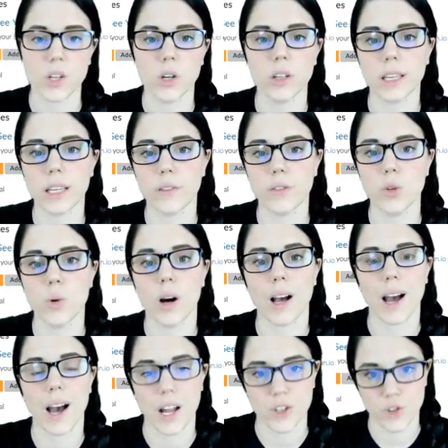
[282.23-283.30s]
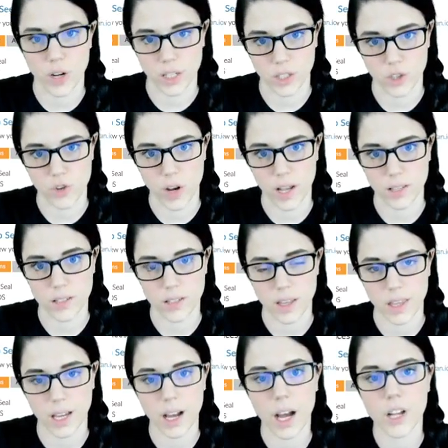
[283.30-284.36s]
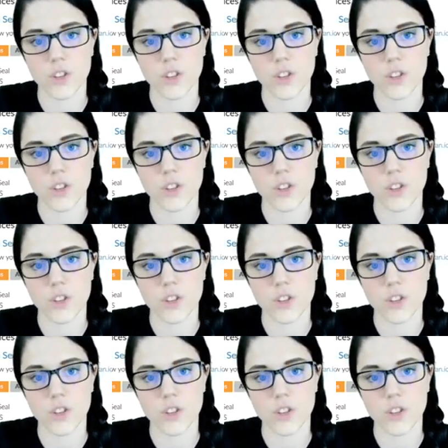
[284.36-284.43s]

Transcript: it's going to give you a contract address.